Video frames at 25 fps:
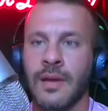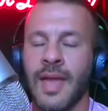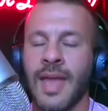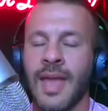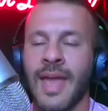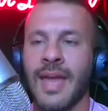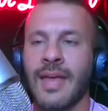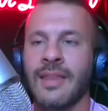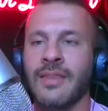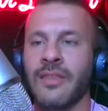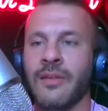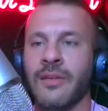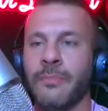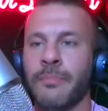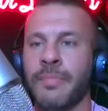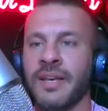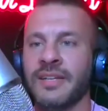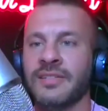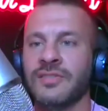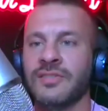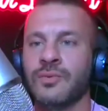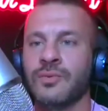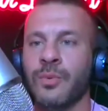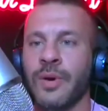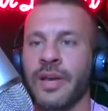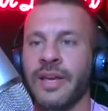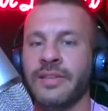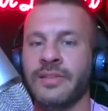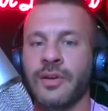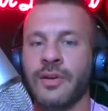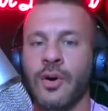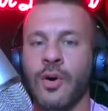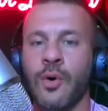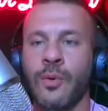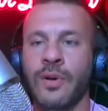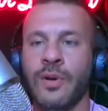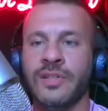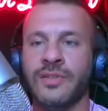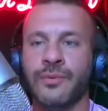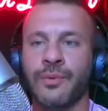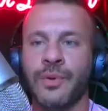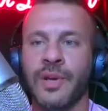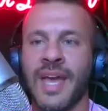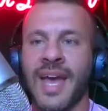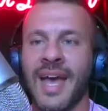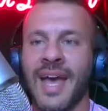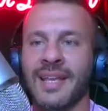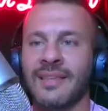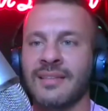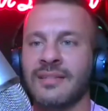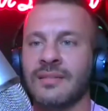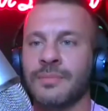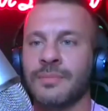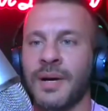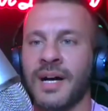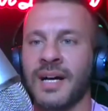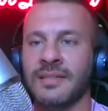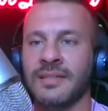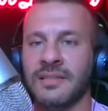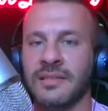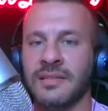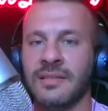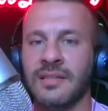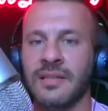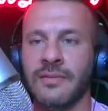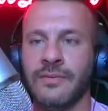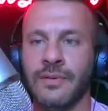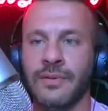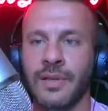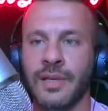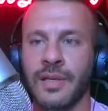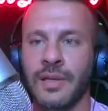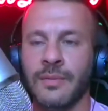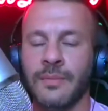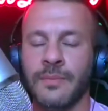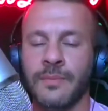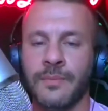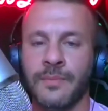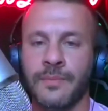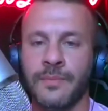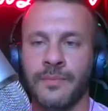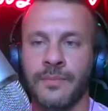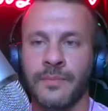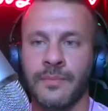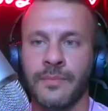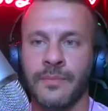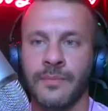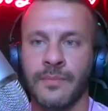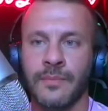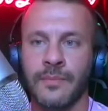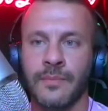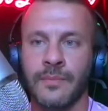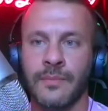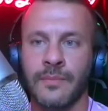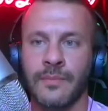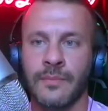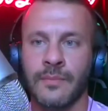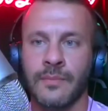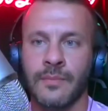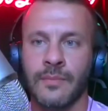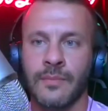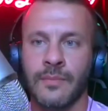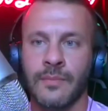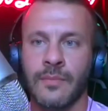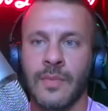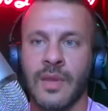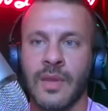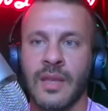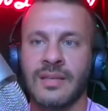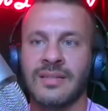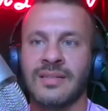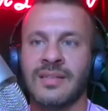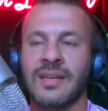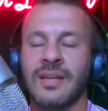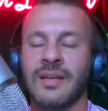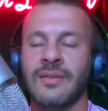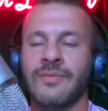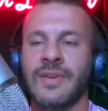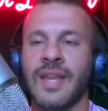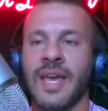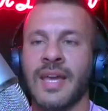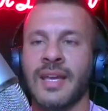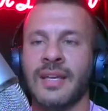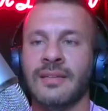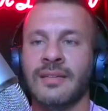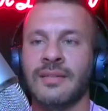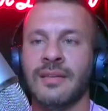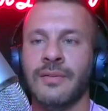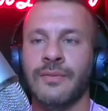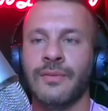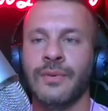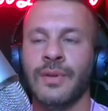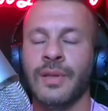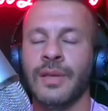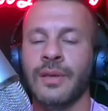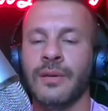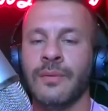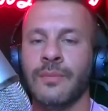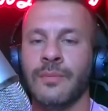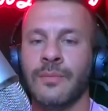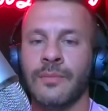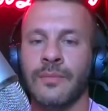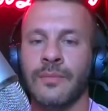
And the best way to always react is positively instead of negatively.